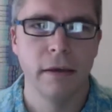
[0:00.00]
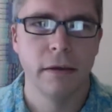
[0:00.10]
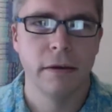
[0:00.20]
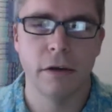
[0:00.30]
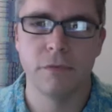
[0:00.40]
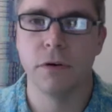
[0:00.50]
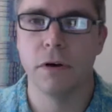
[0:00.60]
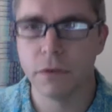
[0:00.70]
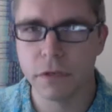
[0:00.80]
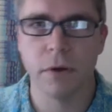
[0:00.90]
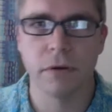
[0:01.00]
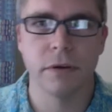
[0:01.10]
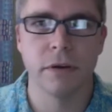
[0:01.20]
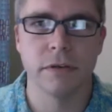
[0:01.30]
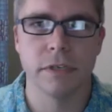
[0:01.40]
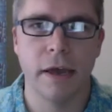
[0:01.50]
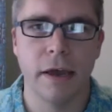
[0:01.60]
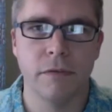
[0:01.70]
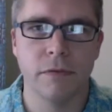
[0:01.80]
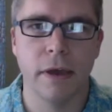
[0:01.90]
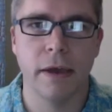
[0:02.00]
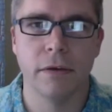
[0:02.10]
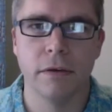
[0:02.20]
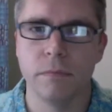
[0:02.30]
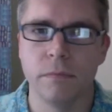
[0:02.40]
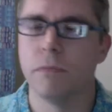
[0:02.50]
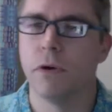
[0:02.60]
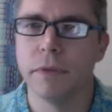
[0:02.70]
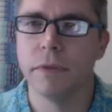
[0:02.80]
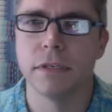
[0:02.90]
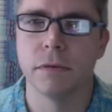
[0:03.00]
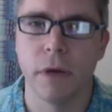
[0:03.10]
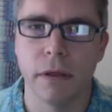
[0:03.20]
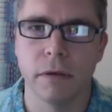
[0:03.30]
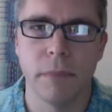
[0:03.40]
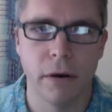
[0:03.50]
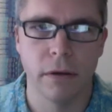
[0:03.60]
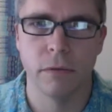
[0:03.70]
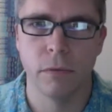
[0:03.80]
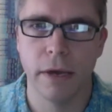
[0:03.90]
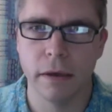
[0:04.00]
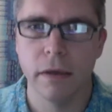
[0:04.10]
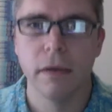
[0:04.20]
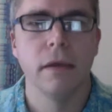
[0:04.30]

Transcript: Now, for our first Boca Goes Live, I couldn't be more pleased to welcome Marilynn Wick.